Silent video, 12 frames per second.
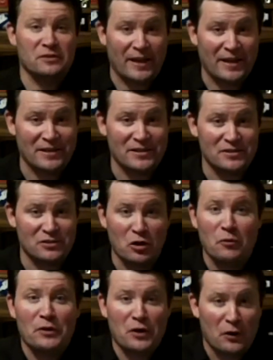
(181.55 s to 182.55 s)
links.
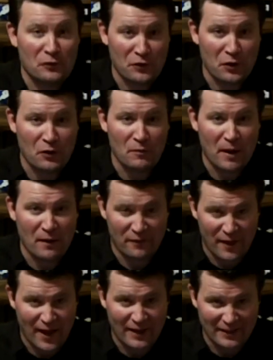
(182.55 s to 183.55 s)
Don't we all know about
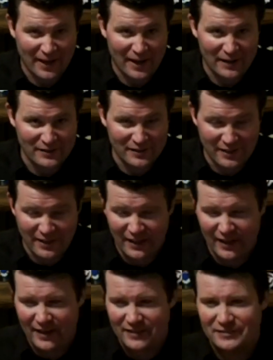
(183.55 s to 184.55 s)
that, guys?
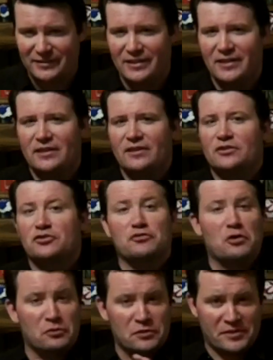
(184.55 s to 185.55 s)
And
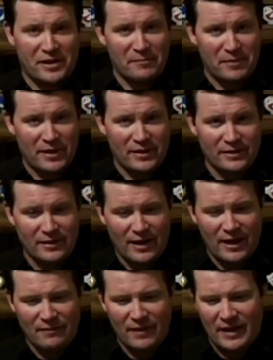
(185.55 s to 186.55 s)
trolls come in
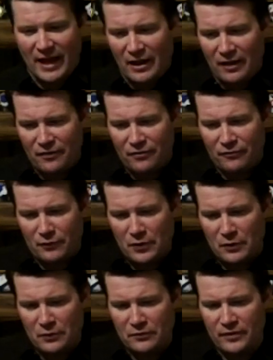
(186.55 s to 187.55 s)
and they kind of
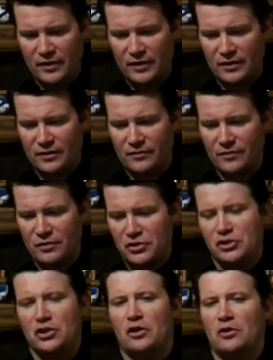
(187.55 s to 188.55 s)
throw the
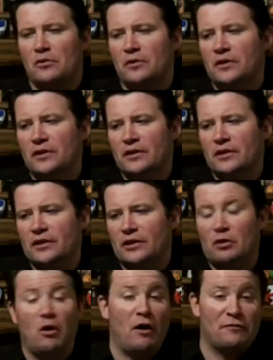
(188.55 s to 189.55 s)
show,
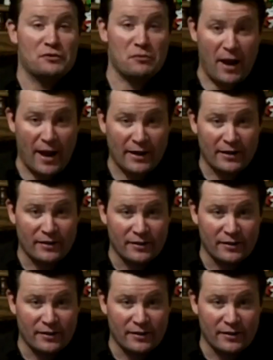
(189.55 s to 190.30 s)
off track,